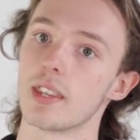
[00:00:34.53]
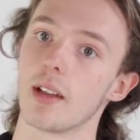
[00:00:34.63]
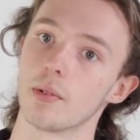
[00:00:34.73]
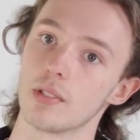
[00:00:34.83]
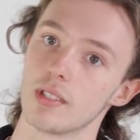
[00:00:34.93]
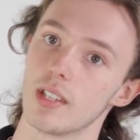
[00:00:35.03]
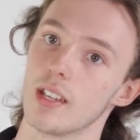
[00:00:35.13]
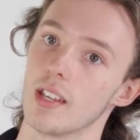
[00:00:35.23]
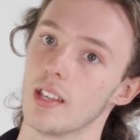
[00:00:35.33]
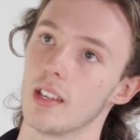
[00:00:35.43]
That was,
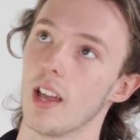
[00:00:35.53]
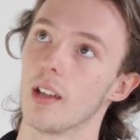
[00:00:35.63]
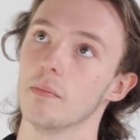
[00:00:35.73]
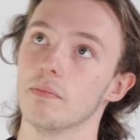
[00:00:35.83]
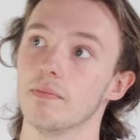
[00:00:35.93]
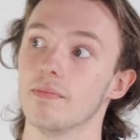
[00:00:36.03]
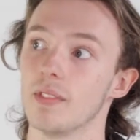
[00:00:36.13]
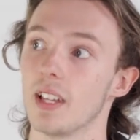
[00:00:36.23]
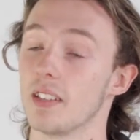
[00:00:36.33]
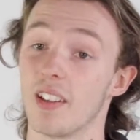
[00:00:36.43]

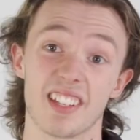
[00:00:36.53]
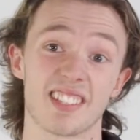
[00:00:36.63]
that